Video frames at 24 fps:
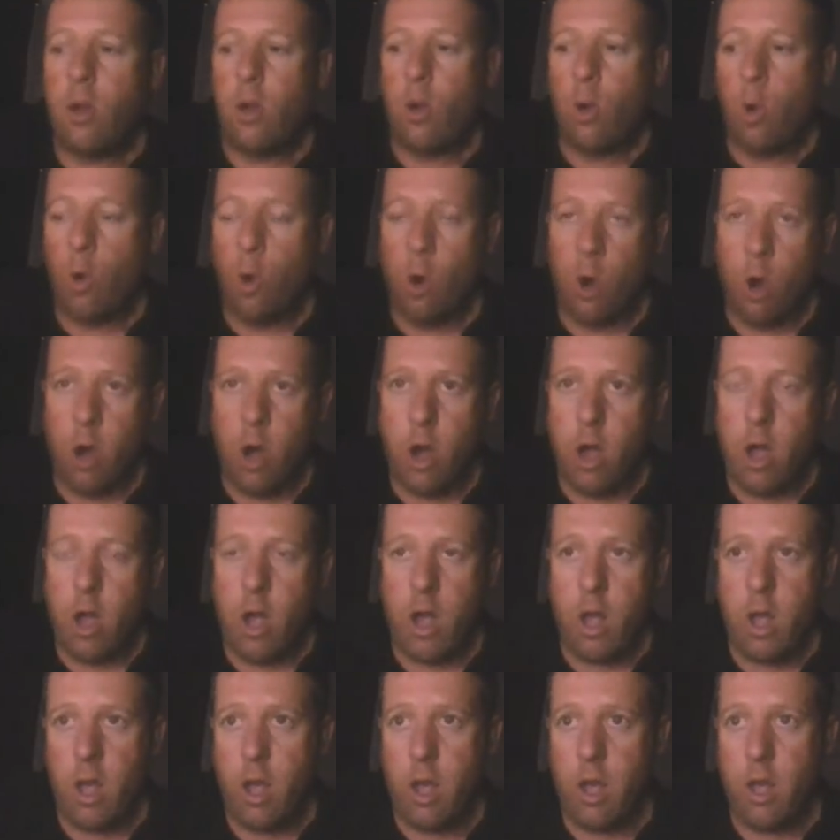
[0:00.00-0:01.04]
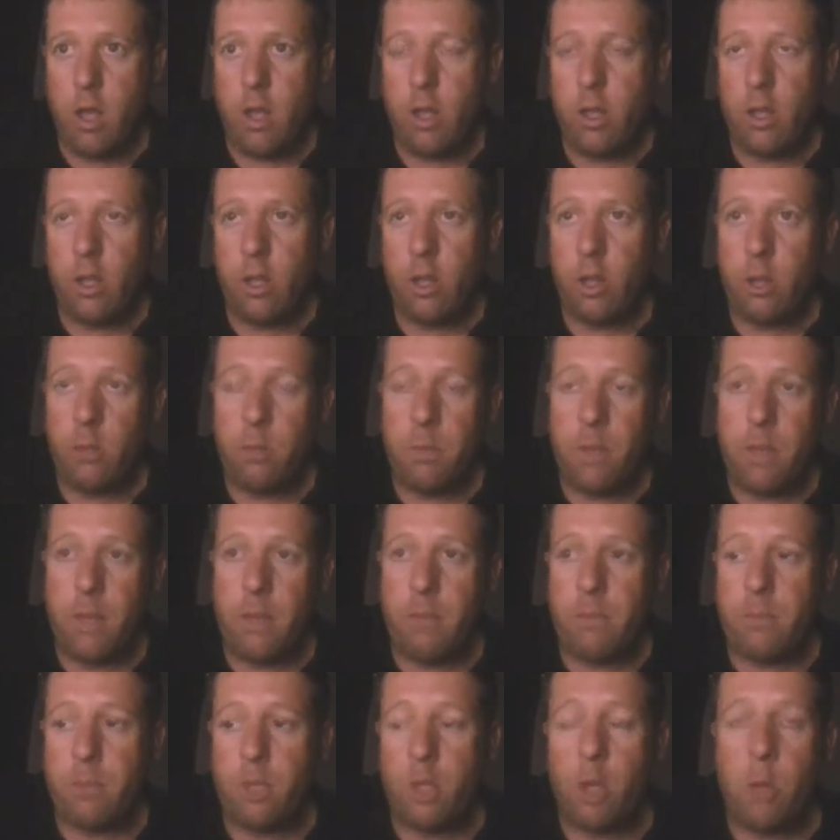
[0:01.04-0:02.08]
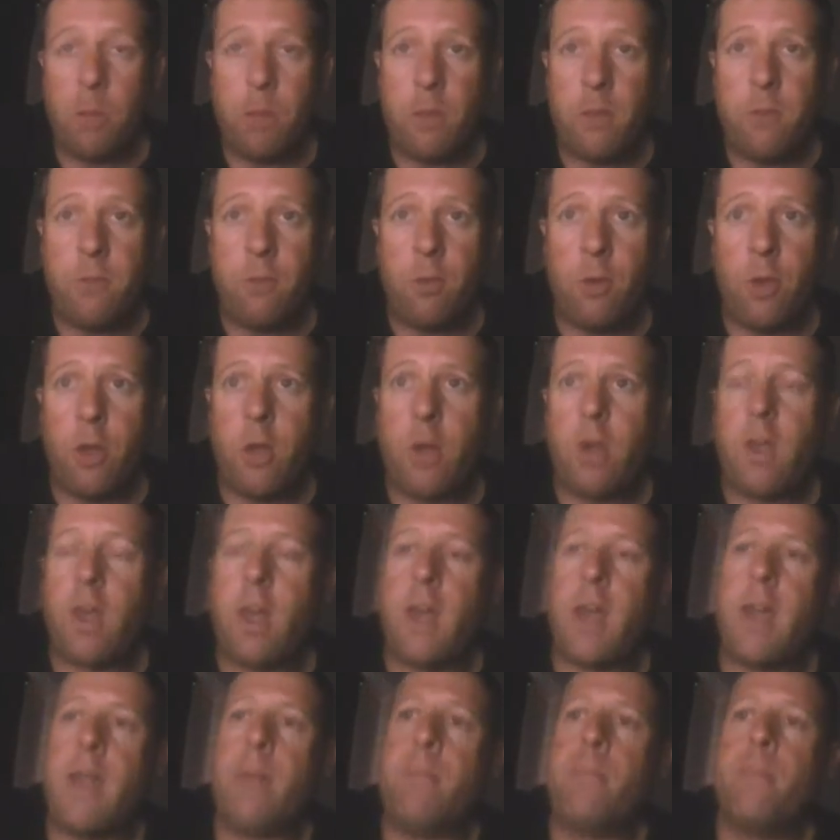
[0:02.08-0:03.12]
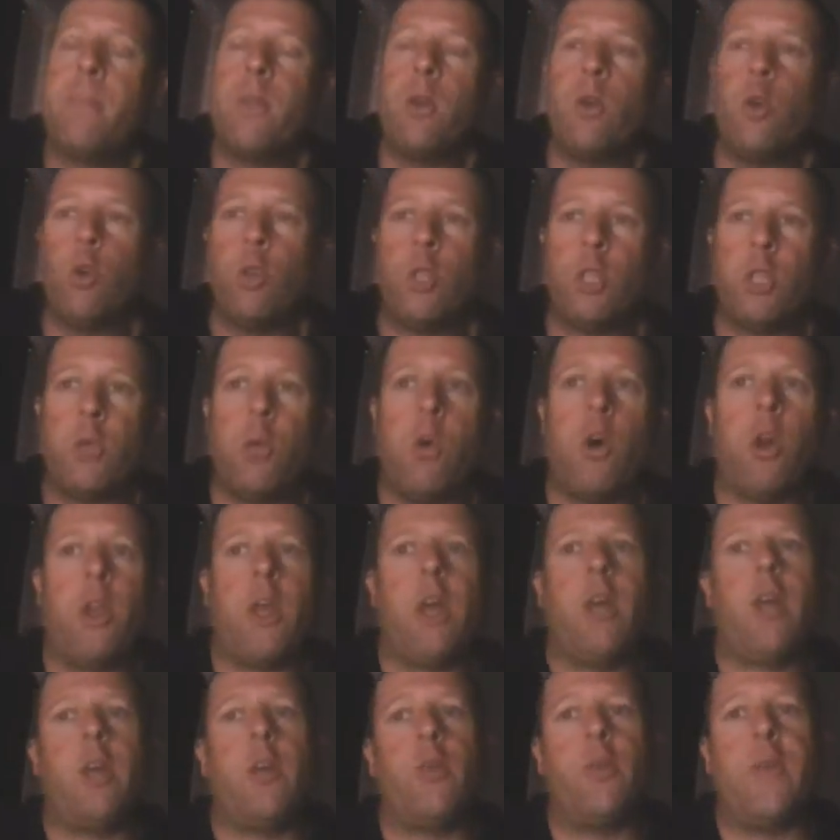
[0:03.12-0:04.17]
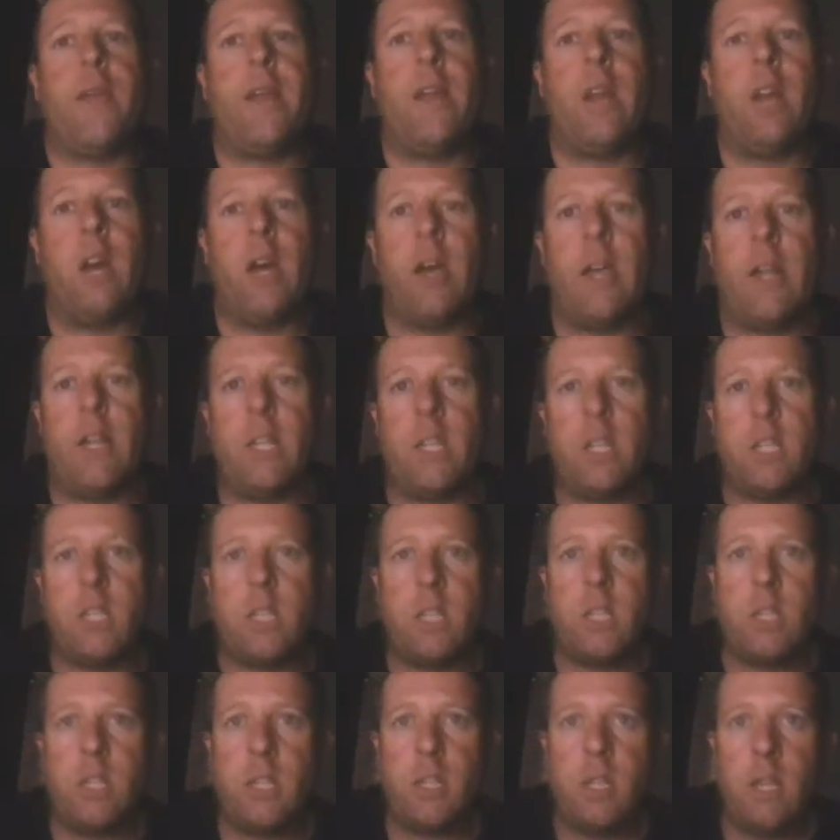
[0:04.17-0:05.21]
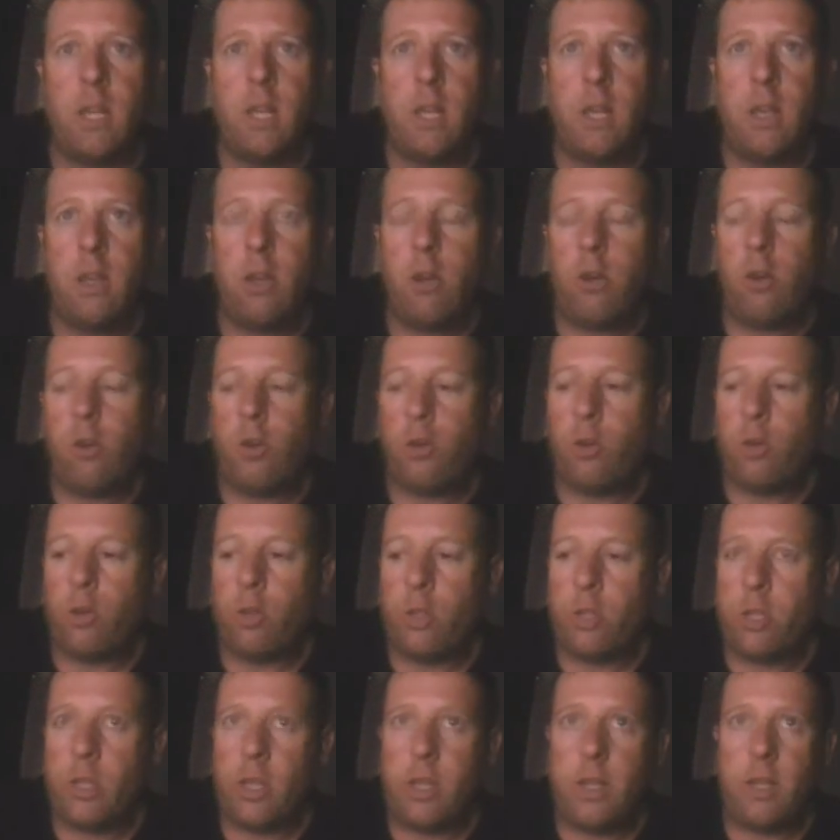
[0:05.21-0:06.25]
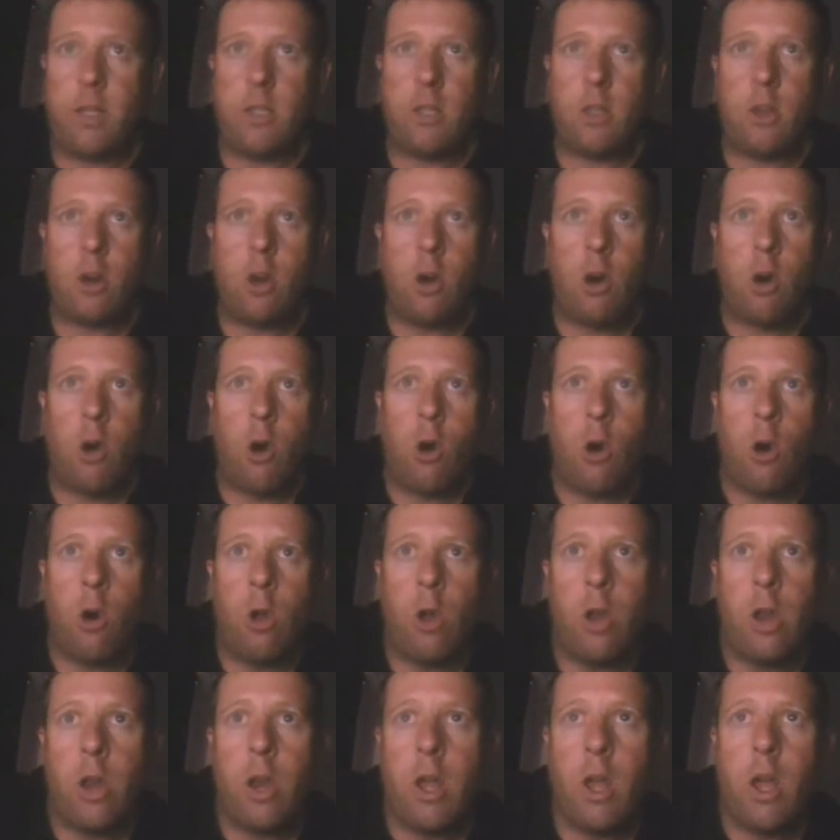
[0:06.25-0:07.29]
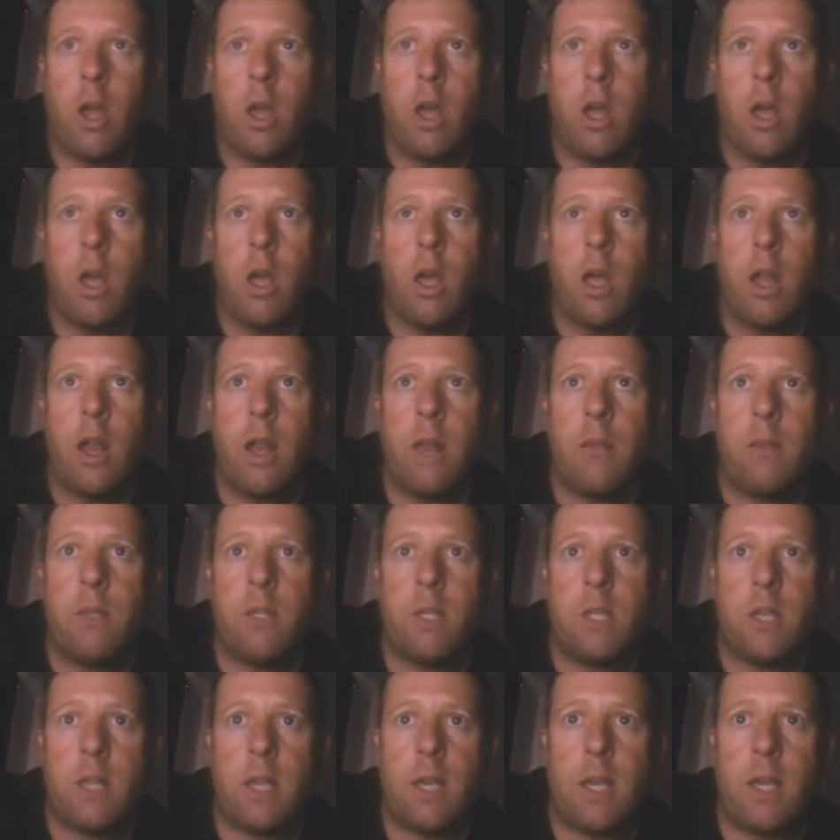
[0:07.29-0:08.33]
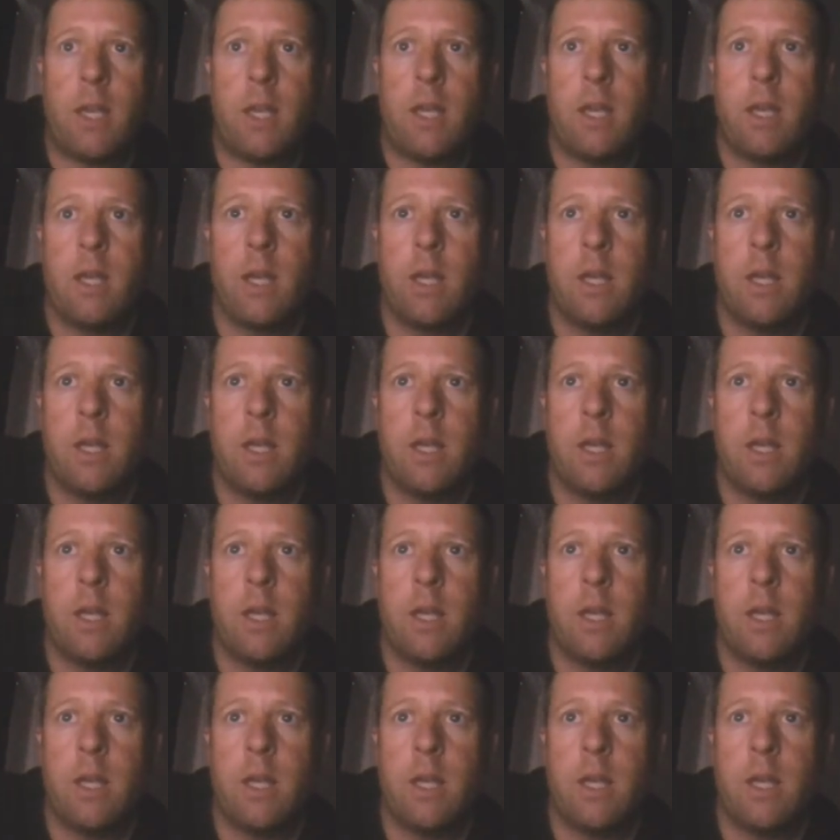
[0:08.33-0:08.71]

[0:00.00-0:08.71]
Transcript: or going to be stopping for you, okay? Also on uh, green lights, on crossings, on, let me see,